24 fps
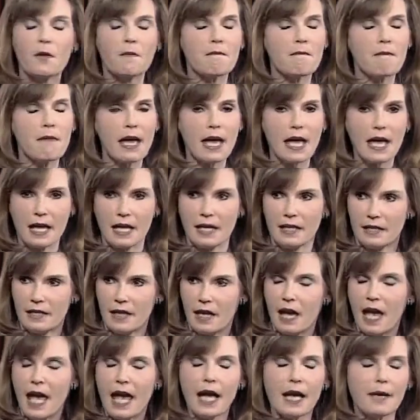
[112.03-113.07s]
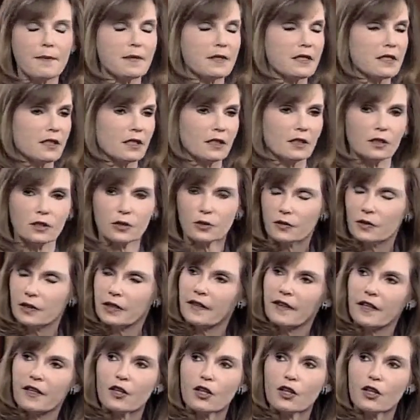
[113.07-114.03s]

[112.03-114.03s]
For men, absolutely.